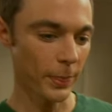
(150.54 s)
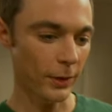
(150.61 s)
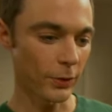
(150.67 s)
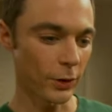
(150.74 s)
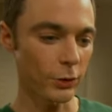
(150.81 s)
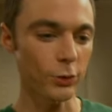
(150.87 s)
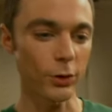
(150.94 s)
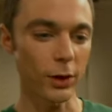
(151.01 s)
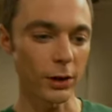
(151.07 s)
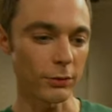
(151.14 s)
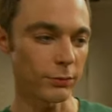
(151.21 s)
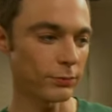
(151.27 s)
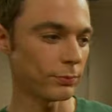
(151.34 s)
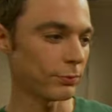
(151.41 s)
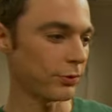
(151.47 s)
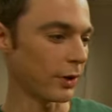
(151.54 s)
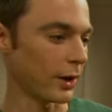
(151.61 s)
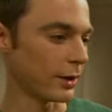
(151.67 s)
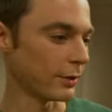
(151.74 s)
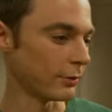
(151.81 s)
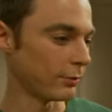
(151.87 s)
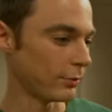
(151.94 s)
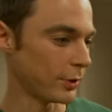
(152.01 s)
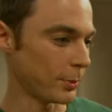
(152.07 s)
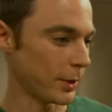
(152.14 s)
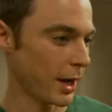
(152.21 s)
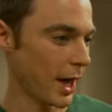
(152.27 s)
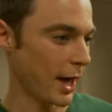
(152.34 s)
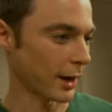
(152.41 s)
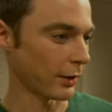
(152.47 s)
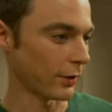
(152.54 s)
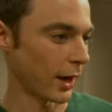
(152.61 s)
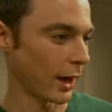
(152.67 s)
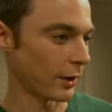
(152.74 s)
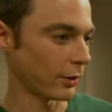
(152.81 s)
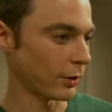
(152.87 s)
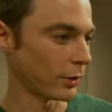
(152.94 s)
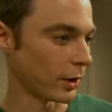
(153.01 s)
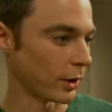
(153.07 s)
there's great fun to be had in that.